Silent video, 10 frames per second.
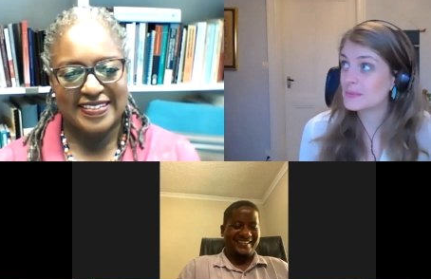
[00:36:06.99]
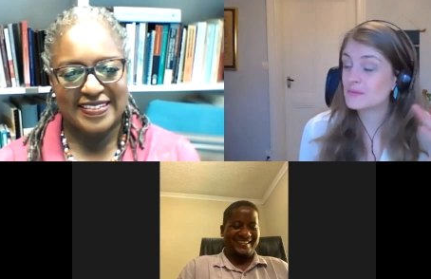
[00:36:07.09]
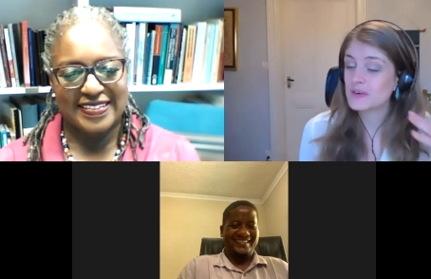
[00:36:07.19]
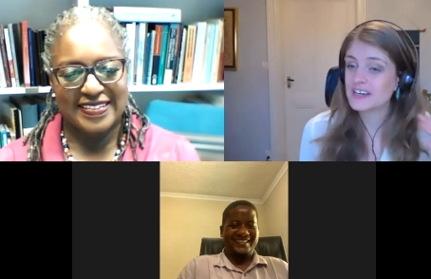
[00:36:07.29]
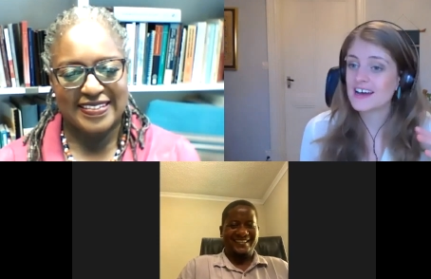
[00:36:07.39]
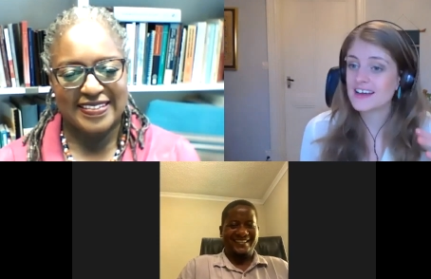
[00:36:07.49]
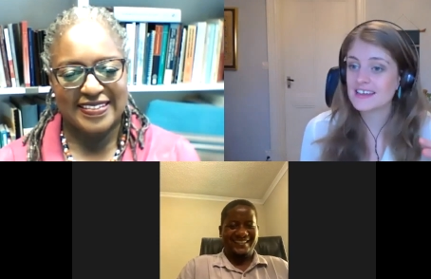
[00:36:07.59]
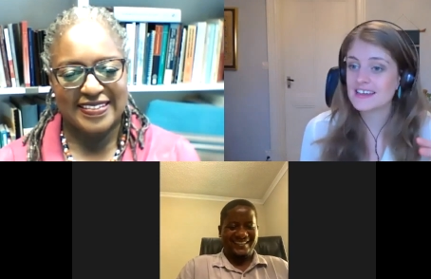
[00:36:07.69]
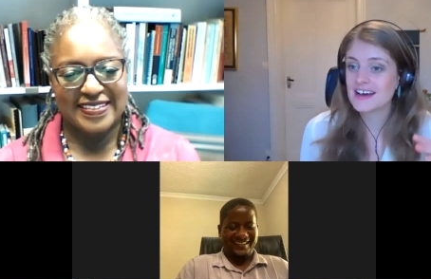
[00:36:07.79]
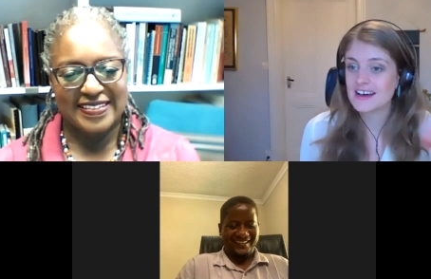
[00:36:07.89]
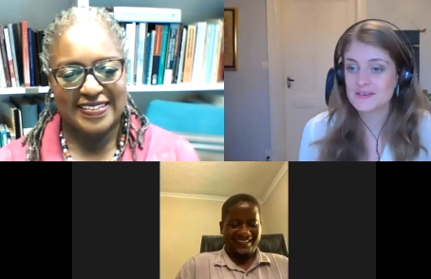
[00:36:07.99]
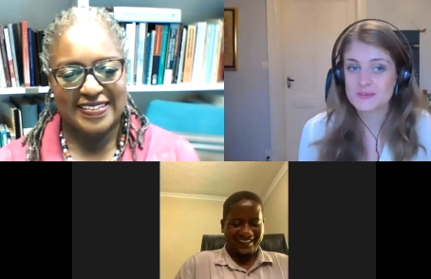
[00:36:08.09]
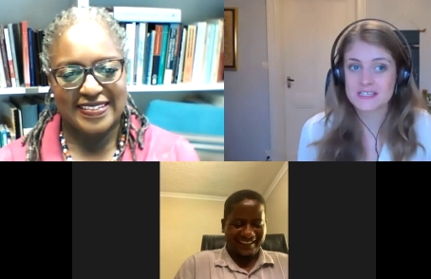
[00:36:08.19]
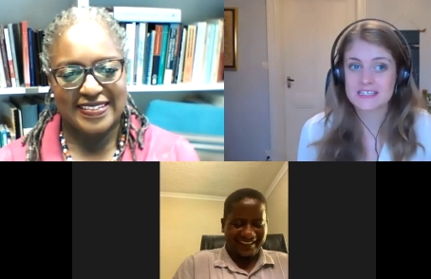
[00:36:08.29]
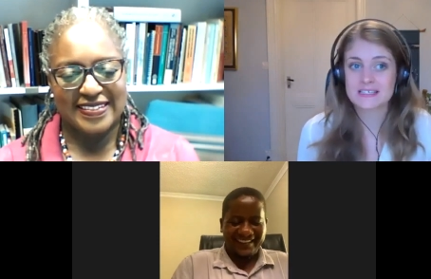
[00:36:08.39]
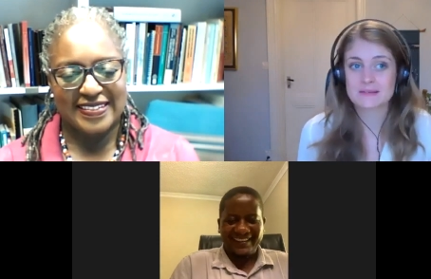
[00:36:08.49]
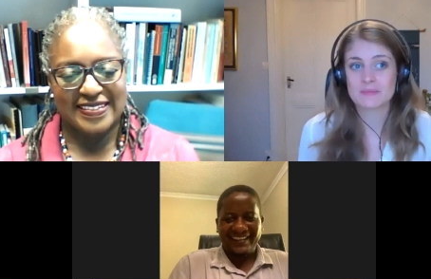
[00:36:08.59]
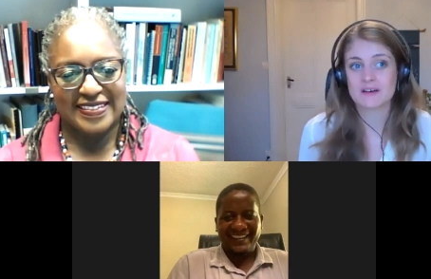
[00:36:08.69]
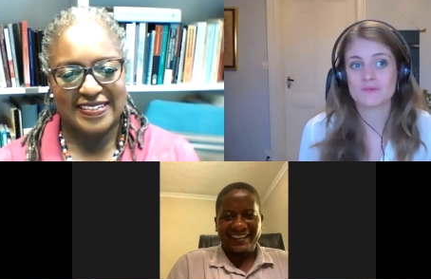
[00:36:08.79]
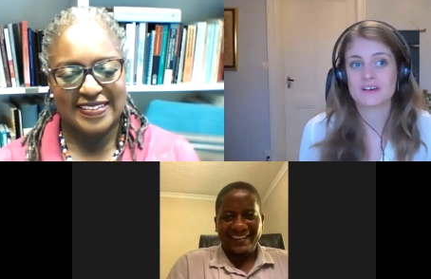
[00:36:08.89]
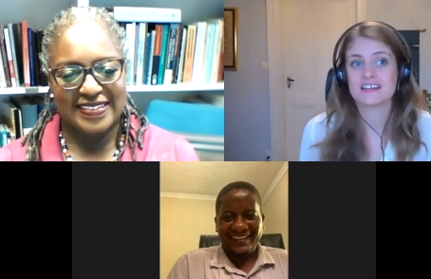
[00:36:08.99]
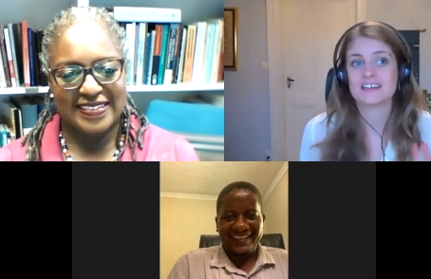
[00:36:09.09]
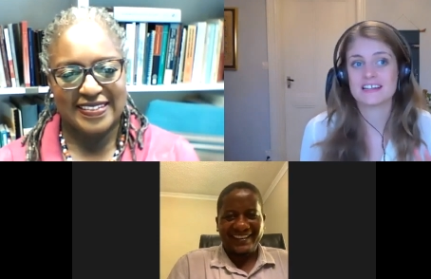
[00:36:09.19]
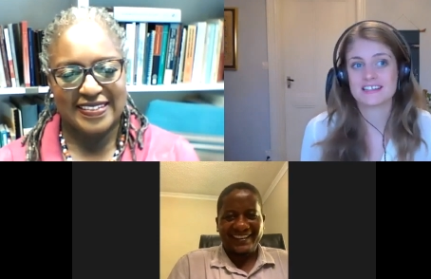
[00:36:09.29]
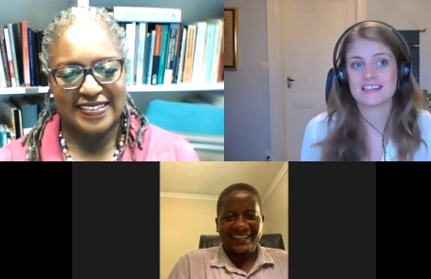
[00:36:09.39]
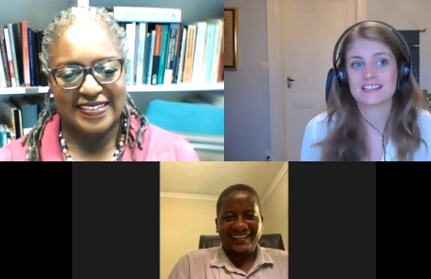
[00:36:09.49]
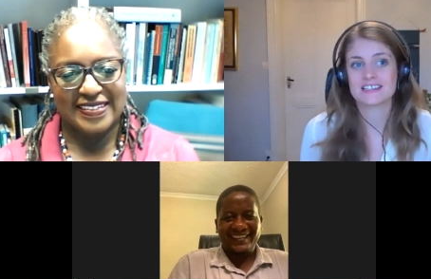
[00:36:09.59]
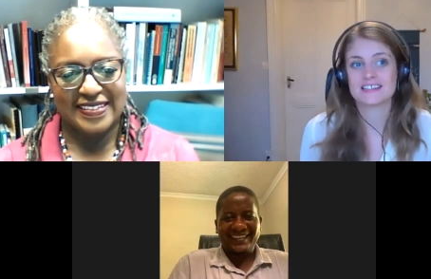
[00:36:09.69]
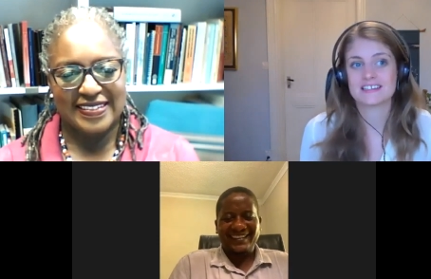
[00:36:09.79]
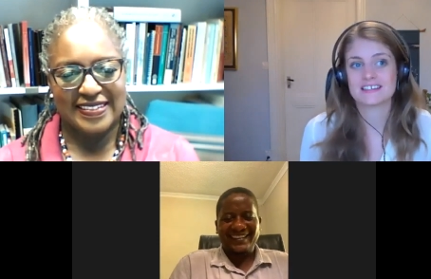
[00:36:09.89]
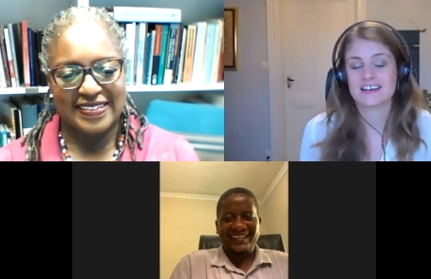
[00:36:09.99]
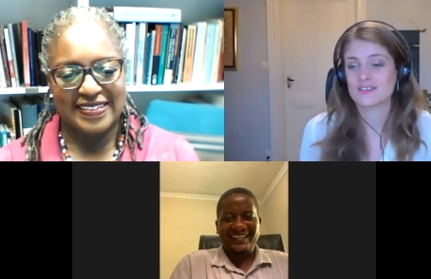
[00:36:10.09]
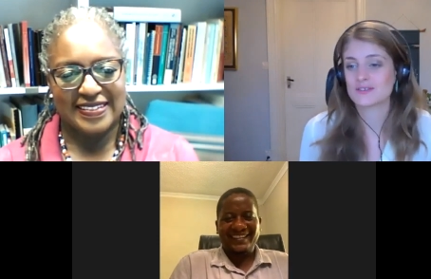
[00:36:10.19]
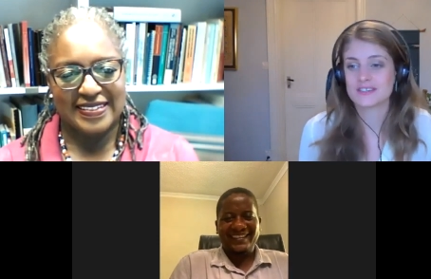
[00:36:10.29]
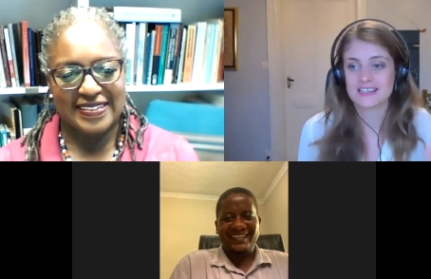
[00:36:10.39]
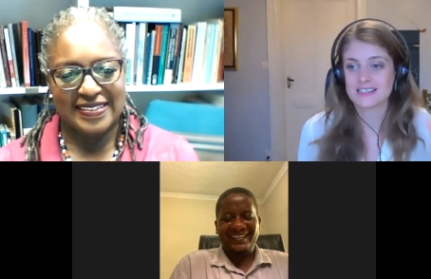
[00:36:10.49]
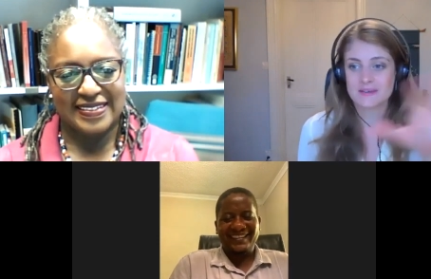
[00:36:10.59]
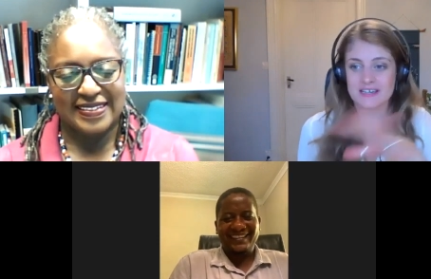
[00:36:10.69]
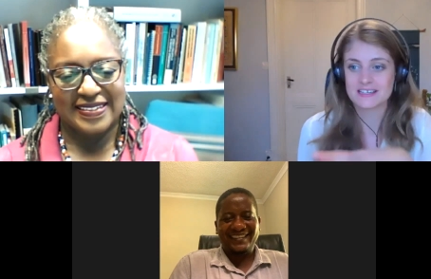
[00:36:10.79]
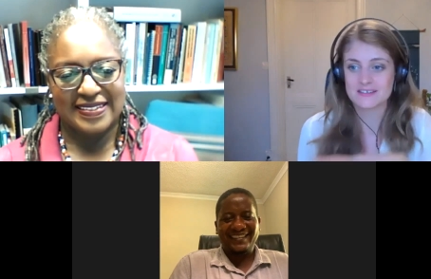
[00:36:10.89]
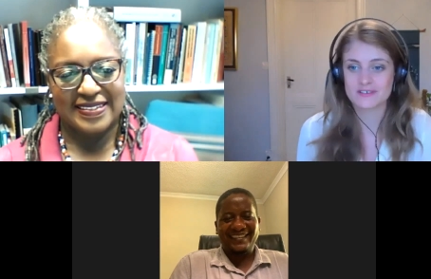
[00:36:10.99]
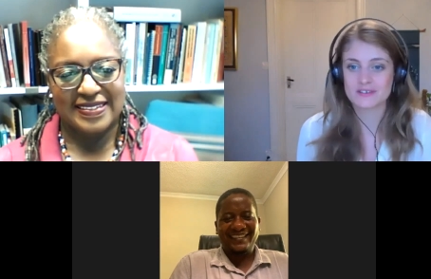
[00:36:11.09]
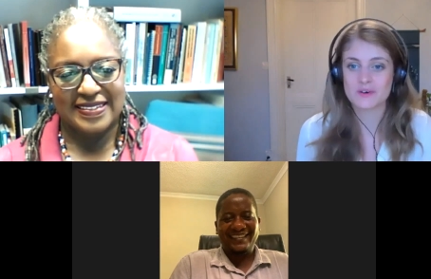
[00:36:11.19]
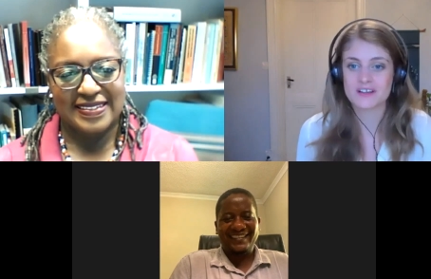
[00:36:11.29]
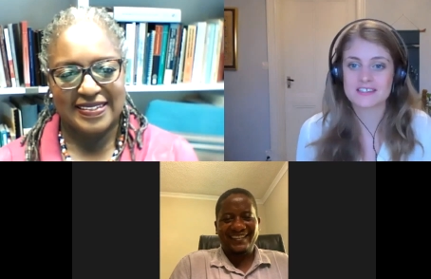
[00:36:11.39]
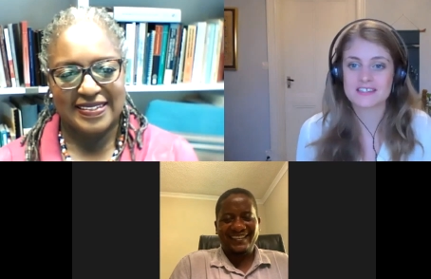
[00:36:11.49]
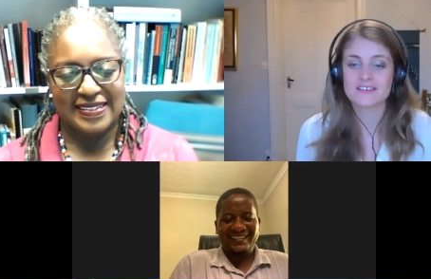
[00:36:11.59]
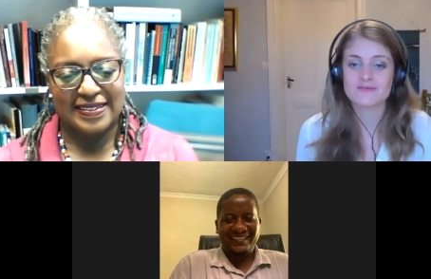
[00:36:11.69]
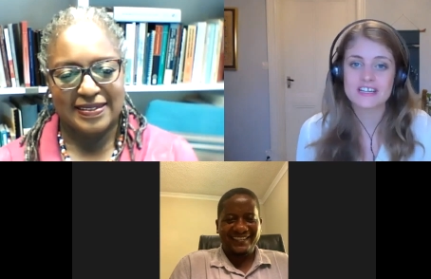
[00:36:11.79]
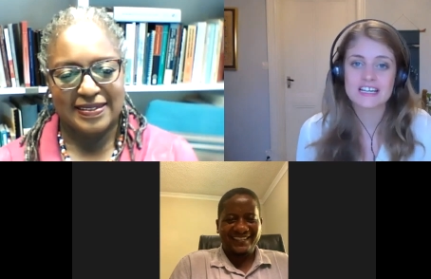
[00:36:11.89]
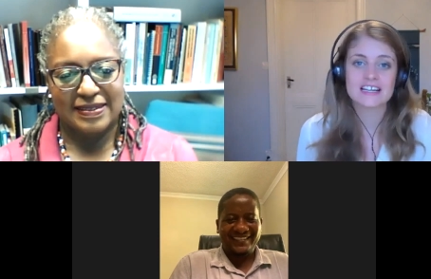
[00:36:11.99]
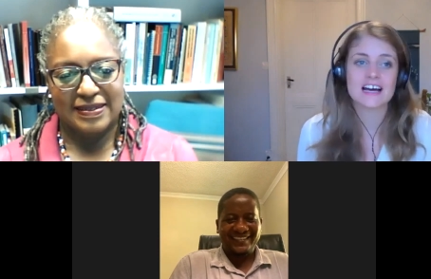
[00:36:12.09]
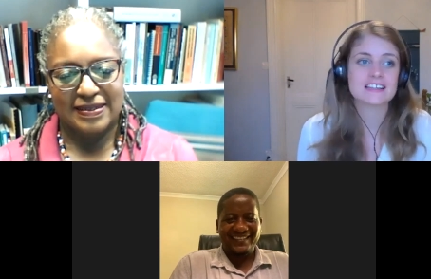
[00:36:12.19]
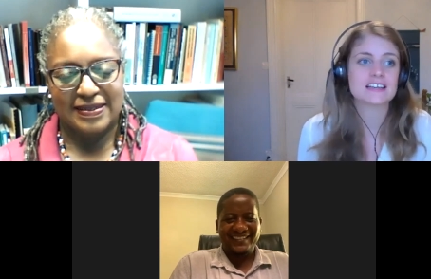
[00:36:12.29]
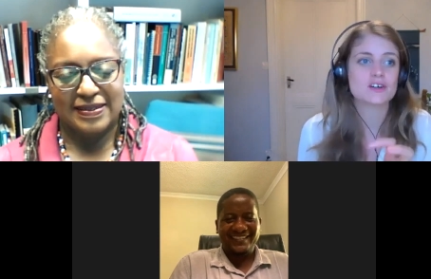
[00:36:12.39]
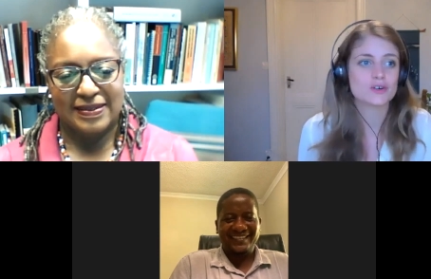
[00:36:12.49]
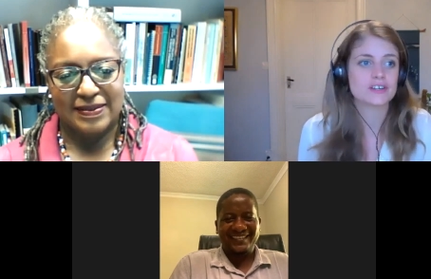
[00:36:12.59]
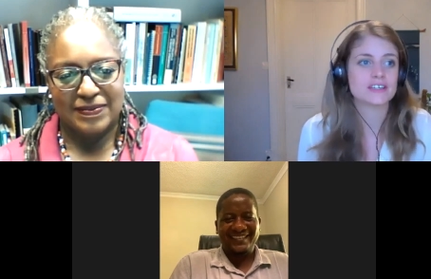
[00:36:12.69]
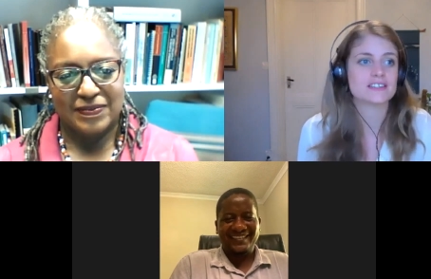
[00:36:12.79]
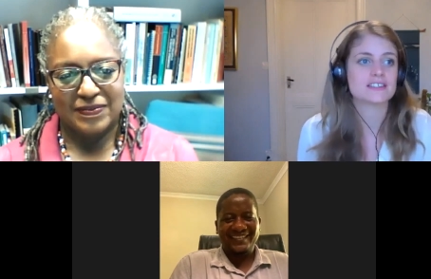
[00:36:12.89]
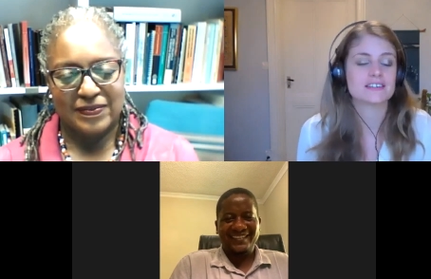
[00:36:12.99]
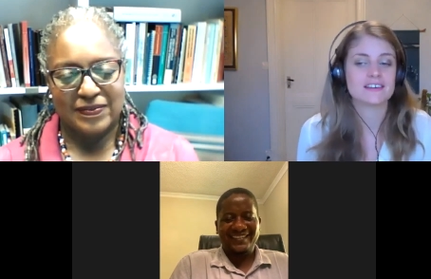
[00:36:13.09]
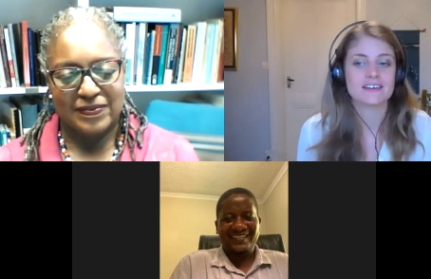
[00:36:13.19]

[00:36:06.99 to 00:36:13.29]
Speaker 1: but when I I was in Zimbabwe and I tasted I got to taste many different ones. I really liked the cookies.